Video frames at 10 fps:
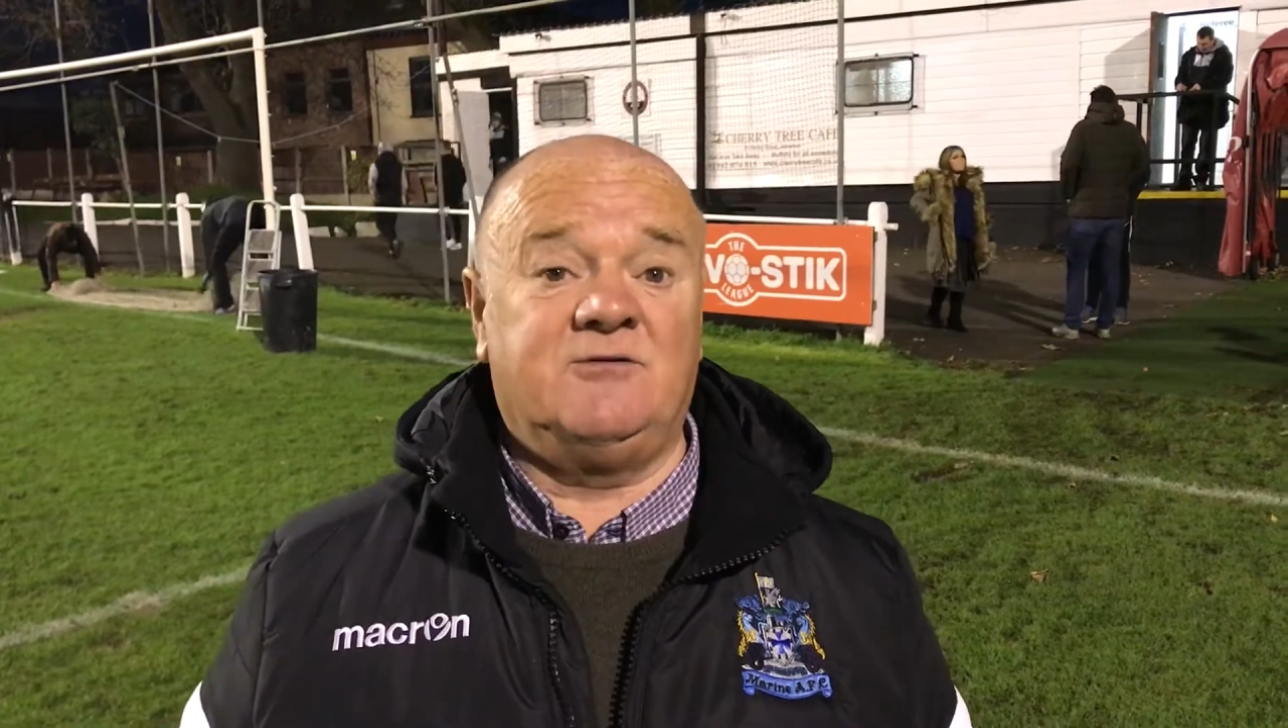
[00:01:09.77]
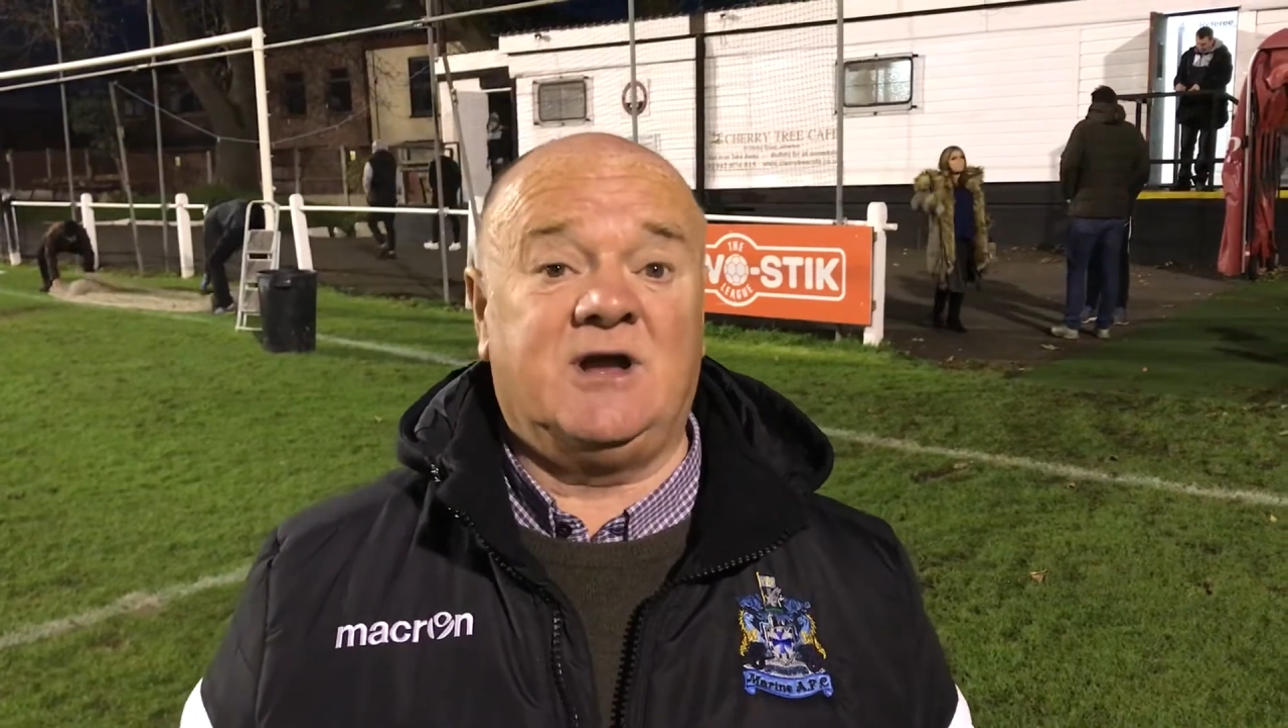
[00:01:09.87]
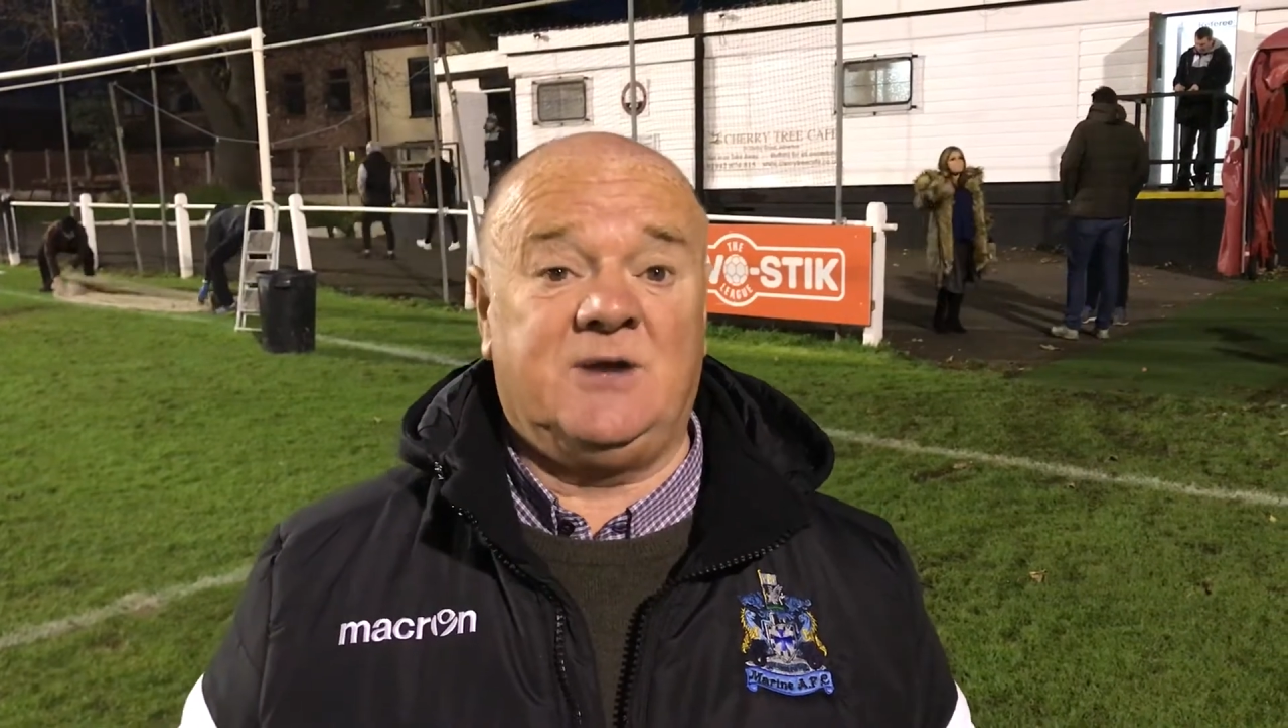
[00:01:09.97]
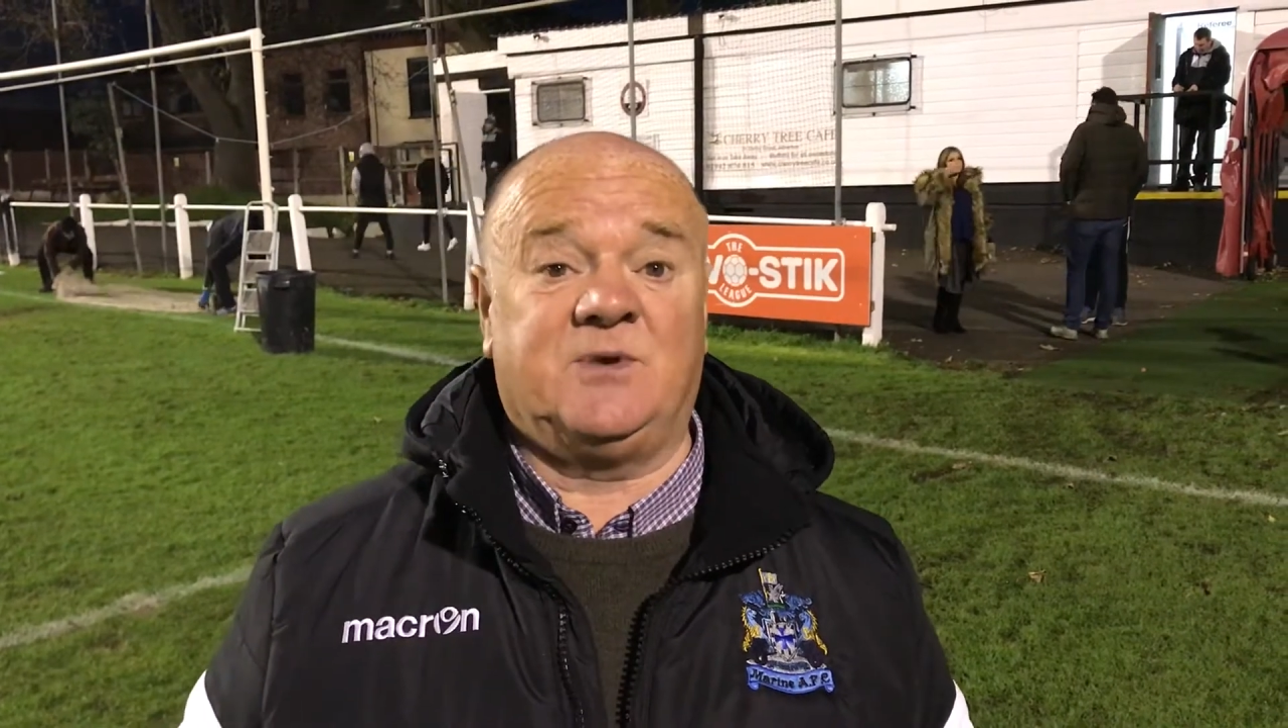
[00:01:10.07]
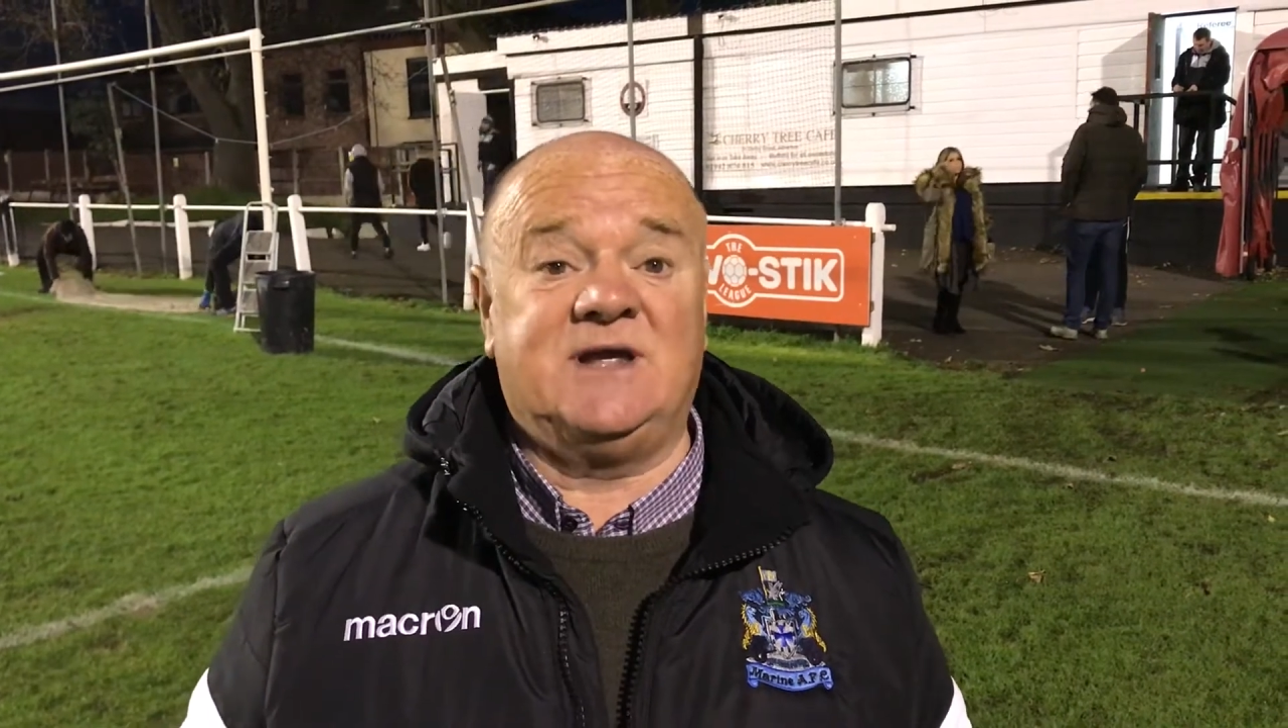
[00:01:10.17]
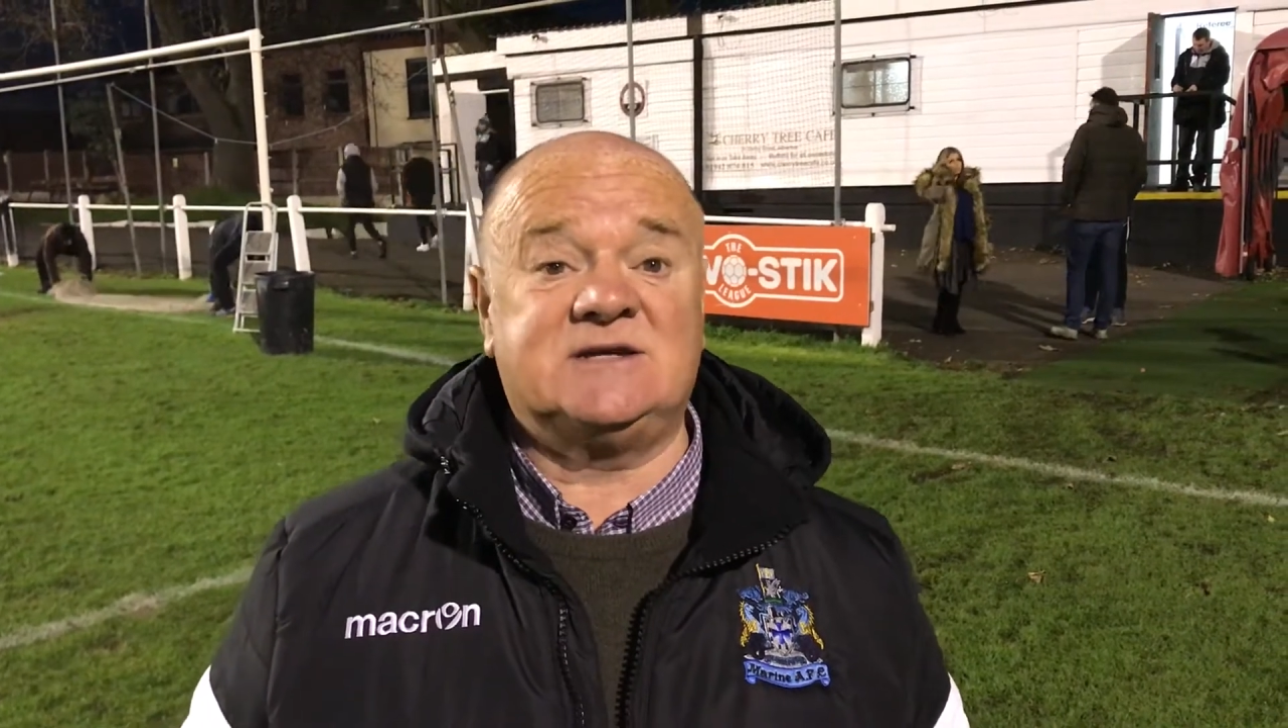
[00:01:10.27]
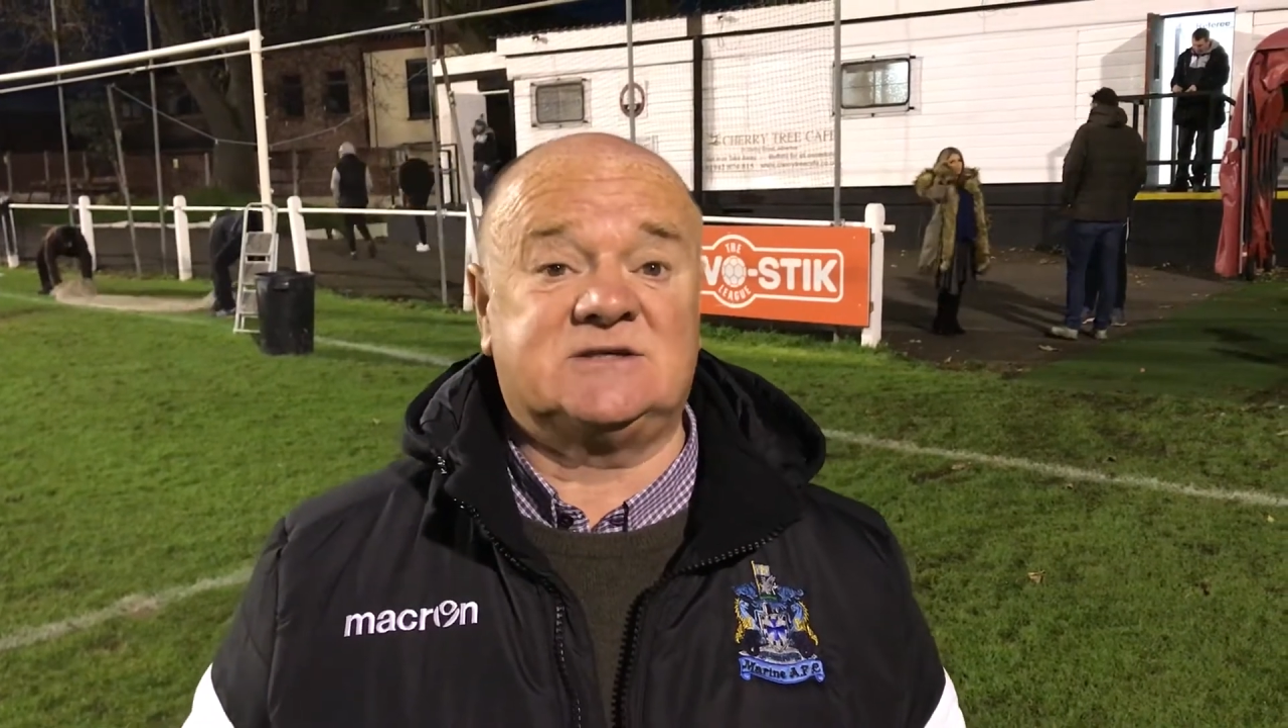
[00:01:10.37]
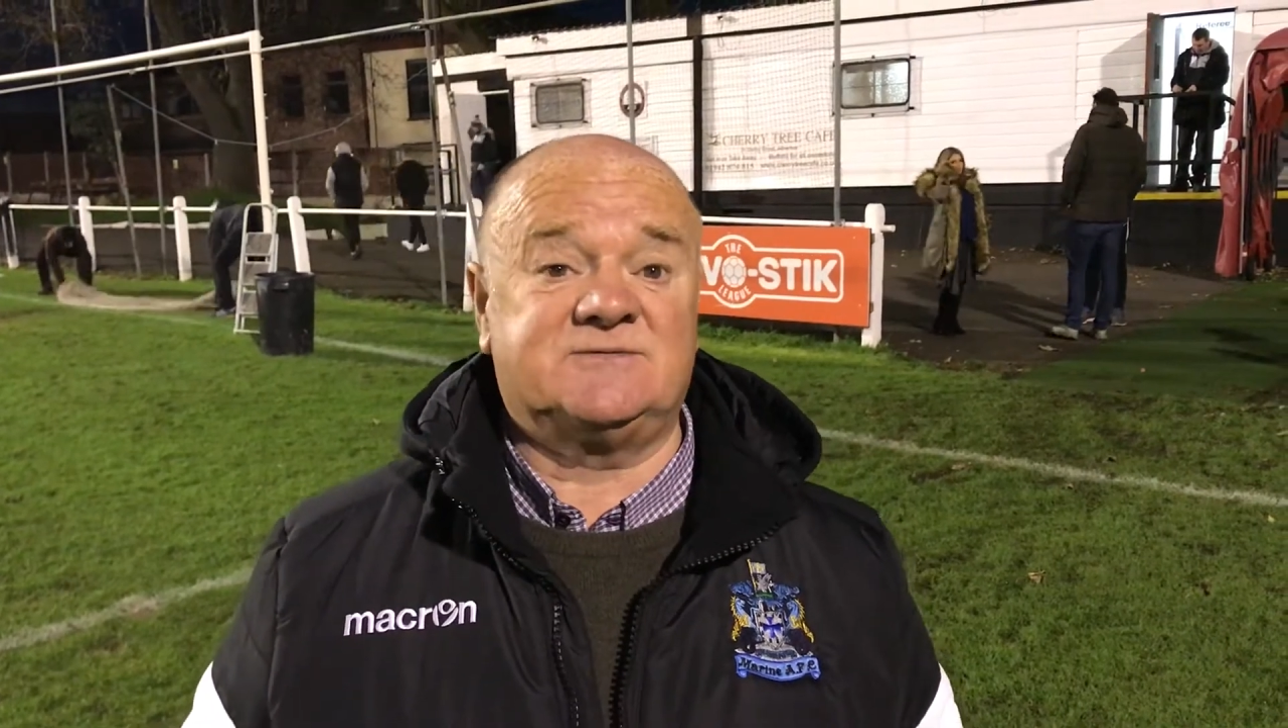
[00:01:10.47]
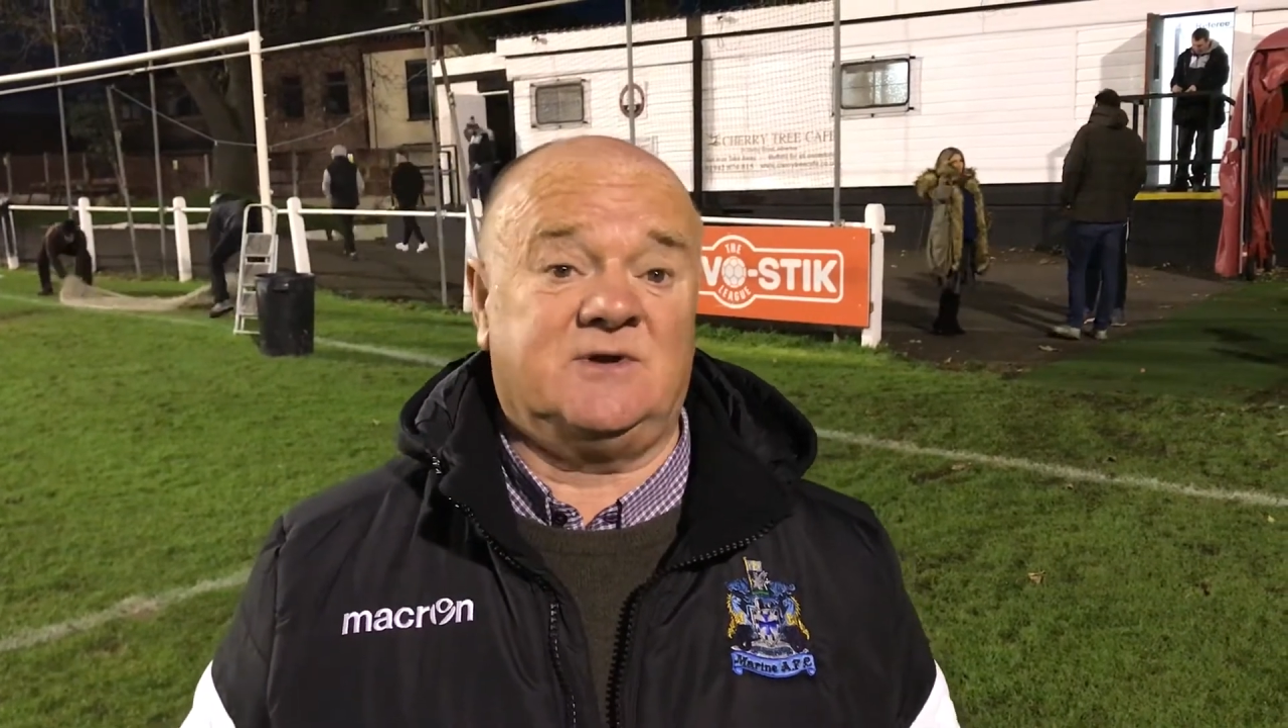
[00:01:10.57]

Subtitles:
really pleased,